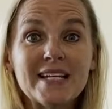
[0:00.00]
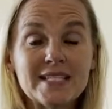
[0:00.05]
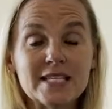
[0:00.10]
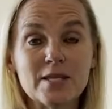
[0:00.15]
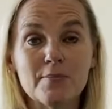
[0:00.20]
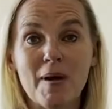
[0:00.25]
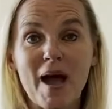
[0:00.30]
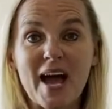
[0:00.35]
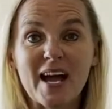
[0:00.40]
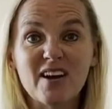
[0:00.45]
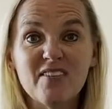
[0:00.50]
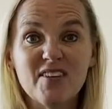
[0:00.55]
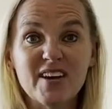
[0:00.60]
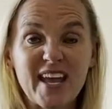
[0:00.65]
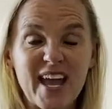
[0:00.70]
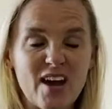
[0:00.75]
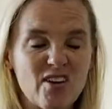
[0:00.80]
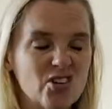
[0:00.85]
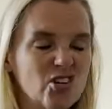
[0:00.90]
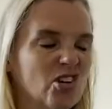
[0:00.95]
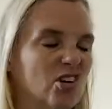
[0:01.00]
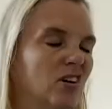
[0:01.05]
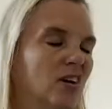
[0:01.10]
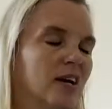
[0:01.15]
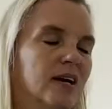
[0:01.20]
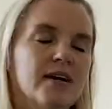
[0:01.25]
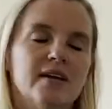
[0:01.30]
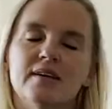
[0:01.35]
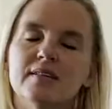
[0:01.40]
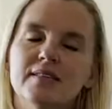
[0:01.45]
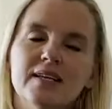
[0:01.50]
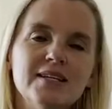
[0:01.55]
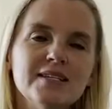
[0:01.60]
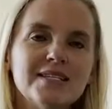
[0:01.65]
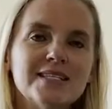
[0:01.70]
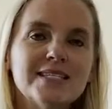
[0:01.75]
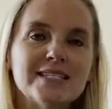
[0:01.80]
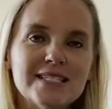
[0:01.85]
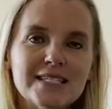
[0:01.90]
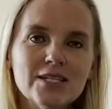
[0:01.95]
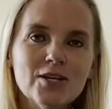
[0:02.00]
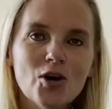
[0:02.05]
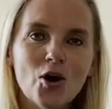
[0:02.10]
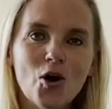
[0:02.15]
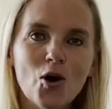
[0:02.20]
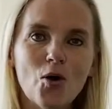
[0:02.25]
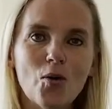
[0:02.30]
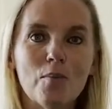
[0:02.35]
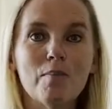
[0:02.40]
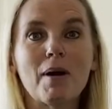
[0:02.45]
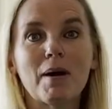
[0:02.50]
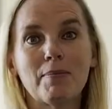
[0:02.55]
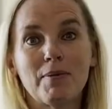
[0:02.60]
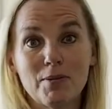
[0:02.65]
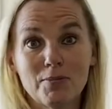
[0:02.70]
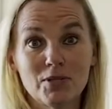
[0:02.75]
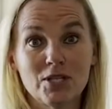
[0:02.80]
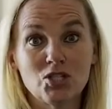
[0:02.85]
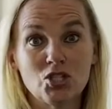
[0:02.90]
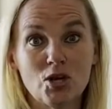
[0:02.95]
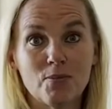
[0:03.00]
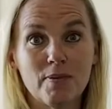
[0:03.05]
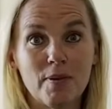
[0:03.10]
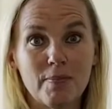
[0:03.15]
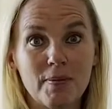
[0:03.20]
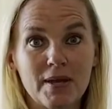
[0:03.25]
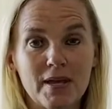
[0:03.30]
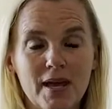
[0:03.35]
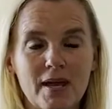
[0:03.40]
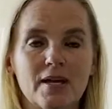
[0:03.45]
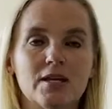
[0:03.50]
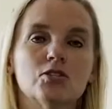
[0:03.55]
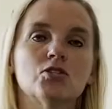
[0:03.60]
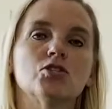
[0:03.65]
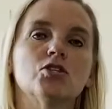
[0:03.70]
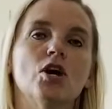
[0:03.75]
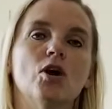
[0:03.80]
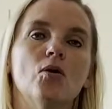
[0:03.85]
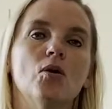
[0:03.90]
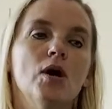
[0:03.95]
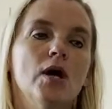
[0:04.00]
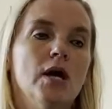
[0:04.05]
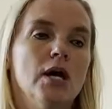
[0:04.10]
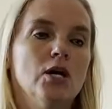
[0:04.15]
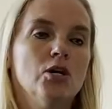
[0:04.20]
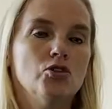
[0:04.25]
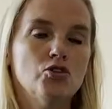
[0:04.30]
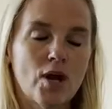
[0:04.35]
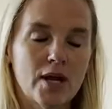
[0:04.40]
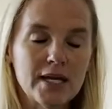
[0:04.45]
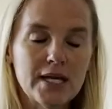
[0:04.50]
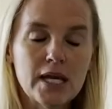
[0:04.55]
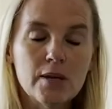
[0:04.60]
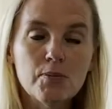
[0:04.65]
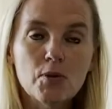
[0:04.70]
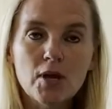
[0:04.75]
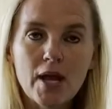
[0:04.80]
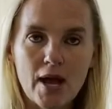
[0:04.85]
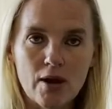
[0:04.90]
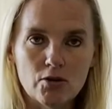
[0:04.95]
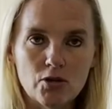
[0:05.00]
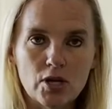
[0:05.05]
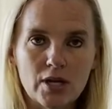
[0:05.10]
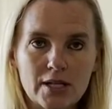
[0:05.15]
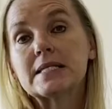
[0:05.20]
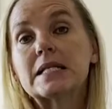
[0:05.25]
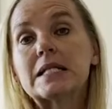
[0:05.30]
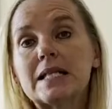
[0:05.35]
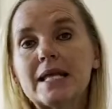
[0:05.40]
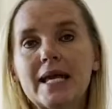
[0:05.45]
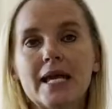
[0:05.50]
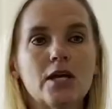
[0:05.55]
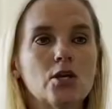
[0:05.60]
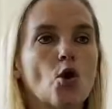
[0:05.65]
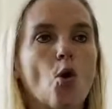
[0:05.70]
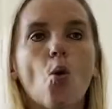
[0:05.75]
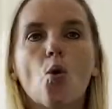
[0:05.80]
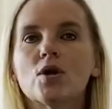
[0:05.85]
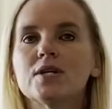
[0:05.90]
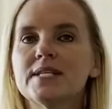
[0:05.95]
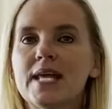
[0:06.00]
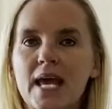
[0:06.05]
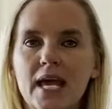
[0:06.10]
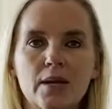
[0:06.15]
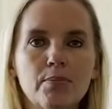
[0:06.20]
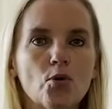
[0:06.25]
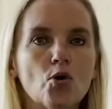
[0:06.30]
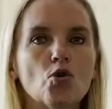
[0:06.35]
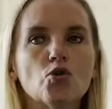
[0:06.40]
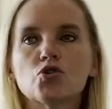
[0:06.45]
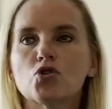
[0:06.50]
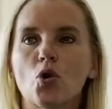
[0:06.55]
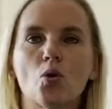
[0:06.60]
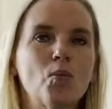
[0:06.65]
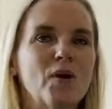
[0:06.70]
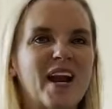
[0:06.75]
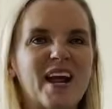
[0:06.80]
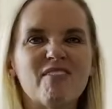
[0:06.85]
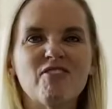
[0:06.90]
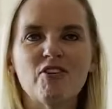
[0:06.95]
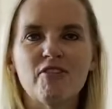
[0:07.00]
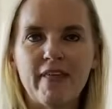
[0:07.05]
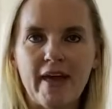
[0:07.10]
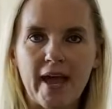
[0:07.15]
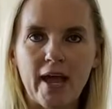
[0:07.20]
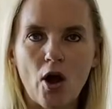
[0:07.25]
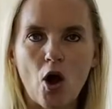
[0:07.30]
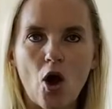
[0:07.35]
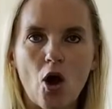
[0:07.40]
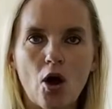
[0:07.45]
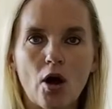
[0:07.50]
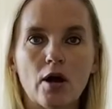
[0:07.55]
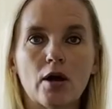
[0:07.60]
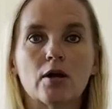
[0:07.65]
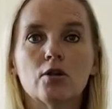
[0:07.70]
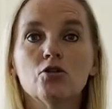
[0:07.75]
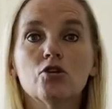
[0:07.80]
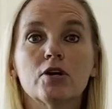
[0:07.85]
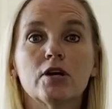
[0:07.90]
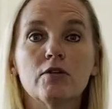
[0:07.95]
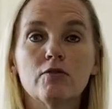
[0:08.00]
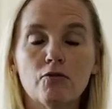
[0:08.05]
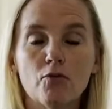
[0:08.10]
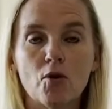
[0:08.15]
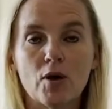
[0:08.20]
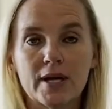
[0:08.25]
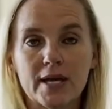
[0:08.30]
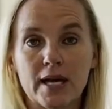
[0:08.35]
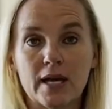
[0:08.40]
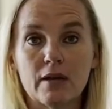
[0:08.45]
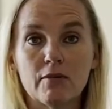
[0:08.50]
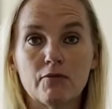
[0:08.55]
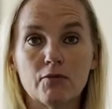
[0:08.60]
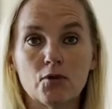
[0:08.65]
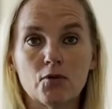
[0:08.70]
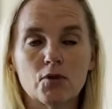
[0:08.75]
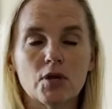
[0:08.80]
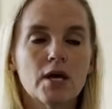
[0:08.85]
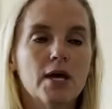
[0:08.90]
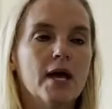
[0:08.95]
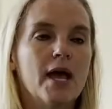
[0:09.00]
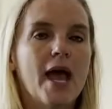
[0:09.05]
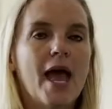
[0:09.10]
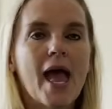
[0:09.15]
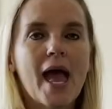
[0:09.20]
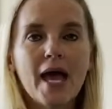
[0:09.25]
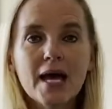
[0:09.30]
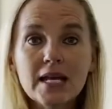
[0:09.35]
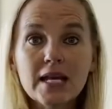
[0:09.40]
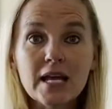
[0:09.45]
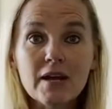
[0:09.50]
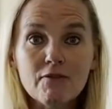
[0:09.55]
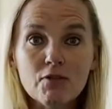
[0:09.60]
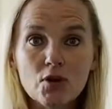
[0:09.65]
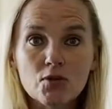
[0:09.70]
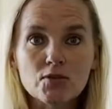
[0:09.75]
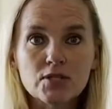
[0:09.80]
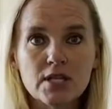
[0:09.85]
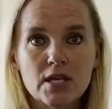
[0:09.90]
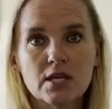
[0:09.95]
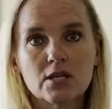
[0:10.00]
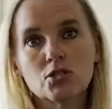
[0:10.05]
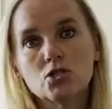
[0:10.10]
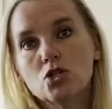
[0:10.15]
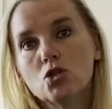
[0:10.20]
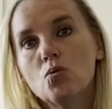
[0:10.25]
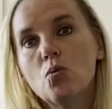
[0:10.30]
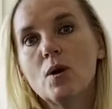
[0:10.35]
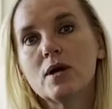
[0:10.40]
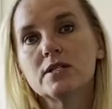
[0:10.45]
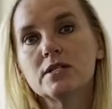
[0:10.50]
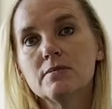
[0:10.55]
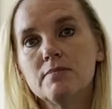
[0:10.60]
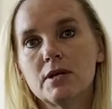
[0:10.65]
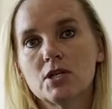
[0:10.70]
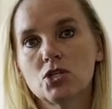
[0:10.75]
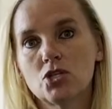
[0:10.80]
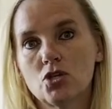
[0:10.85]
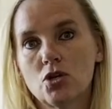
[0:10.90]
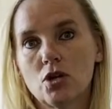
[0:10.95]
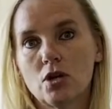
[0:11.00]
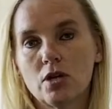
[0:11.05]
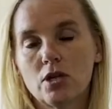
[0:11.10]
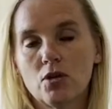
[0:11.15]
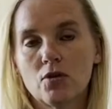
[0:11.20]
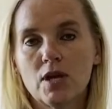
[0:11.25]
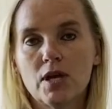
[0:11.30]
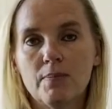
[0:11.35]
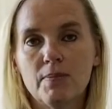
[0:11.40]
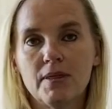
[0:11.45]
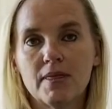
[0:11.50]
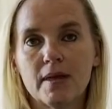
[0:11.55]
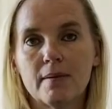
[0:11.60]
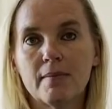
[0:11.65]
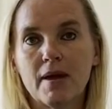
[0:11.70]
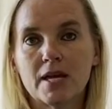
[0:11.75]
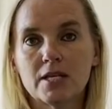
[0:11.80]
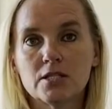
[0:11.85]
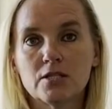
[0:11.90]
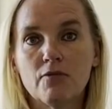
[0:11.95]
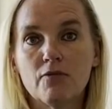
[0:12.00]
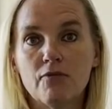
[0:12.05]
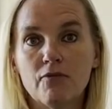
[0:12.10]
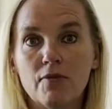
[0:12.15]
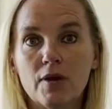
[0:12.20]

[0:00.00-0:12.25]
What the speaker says: to the back of a counter, they still might be able to jump up and get it. So try to keep your counters clean, or tables, or whatever they are looking for and getting food. Any of those things, you want to make sure you're keeping them as